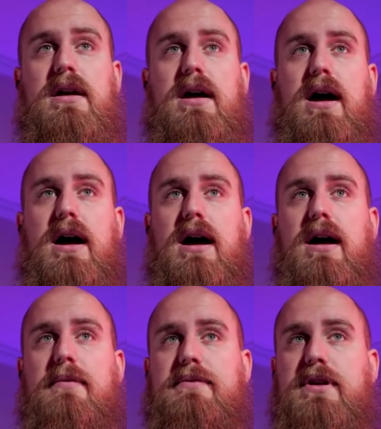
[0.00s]

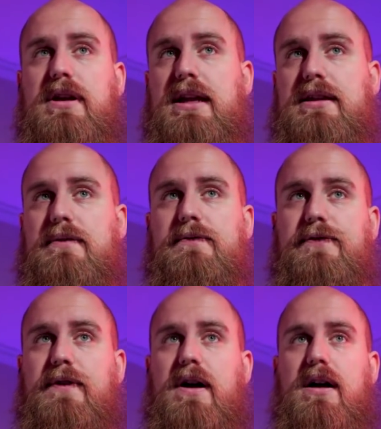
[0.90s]
You can hit them
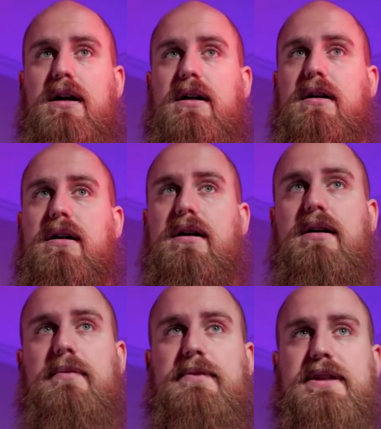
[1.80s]

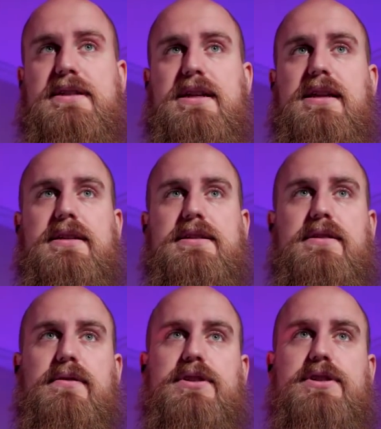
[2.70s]
from, let's see, let's
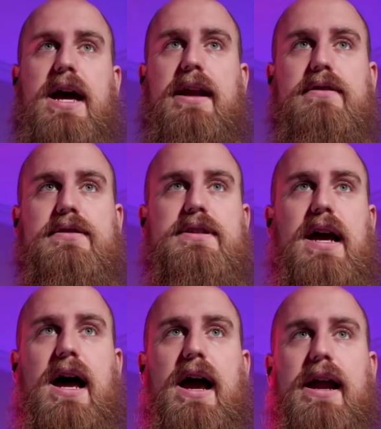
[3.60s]
do the shadow
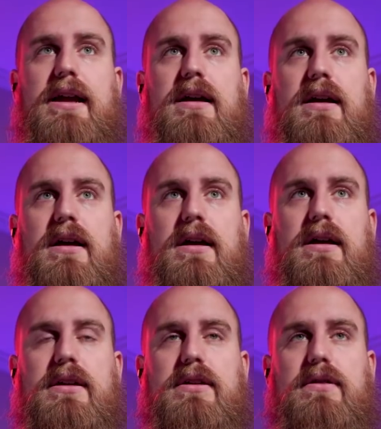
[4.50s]
side.
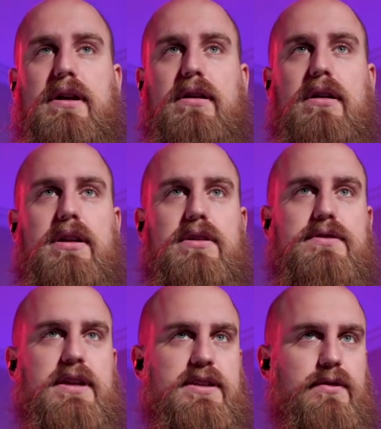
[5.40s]
You can
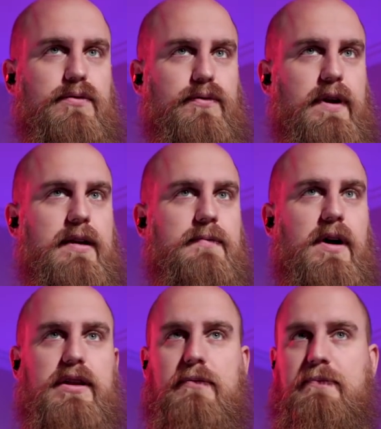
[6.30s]
use it to rim
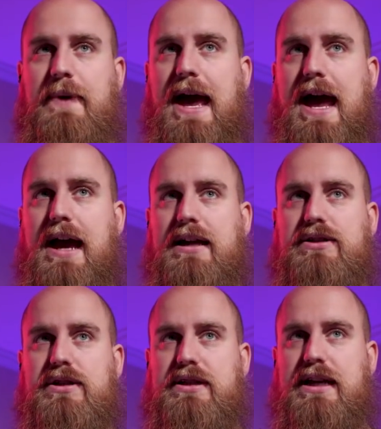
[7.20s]
on the back,
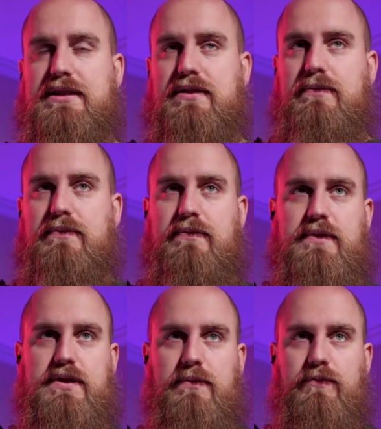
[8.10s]
just get some
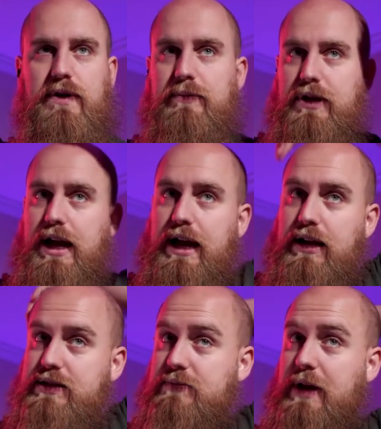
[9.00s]
rim light
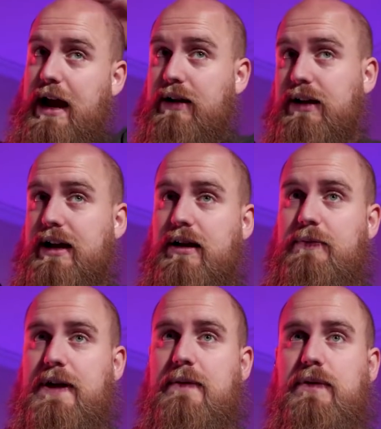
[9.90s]
and some hair light on
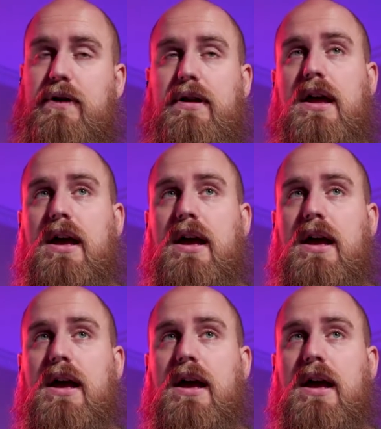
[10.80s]
people.